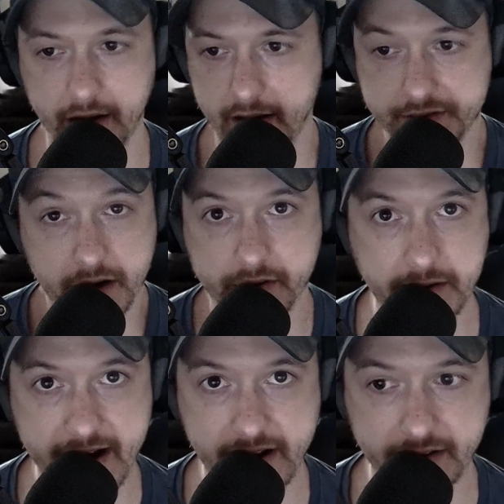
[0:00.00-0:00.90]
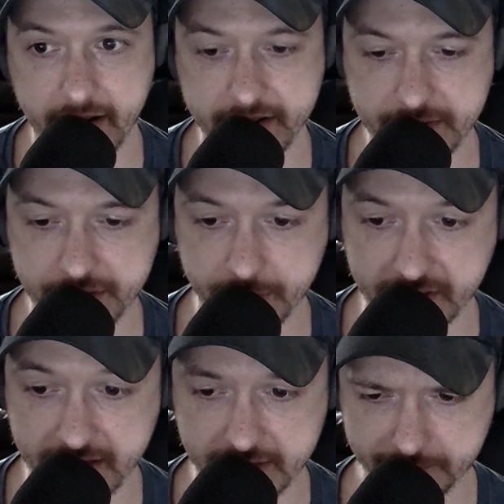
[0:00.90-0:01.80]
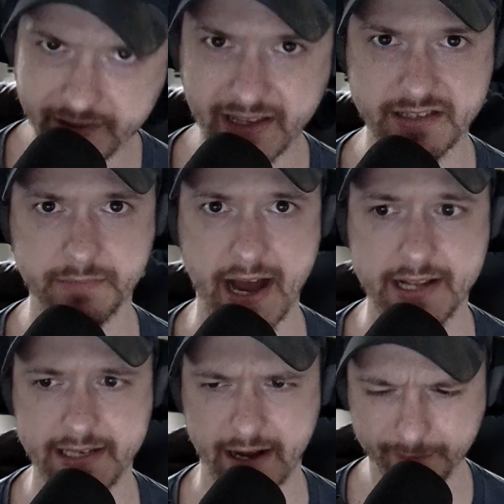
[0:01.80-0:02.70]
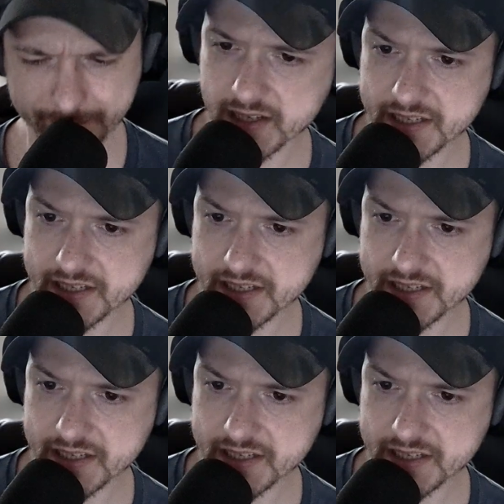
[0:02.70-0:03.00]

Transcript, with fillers: uh, starting to grind on uh, YouTube and get get some content out.